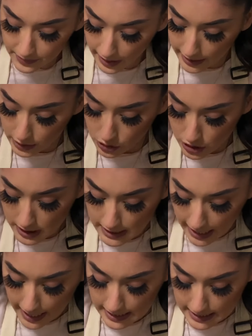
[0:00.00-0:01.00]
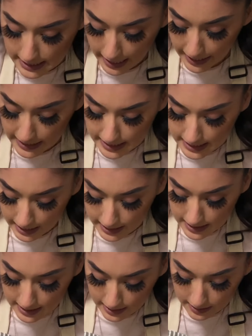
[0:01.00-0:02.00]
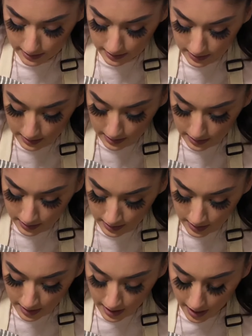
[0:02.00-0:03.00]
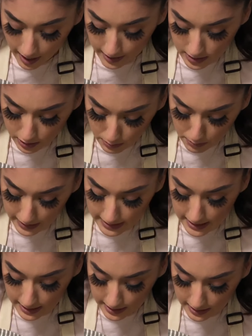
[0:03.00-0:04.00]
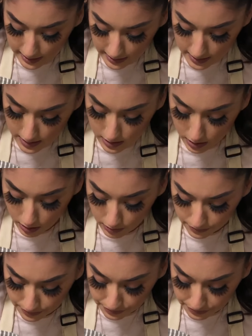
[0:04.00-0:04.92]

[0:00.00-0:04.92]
And you just kind of taste test it as you're mixing it in. So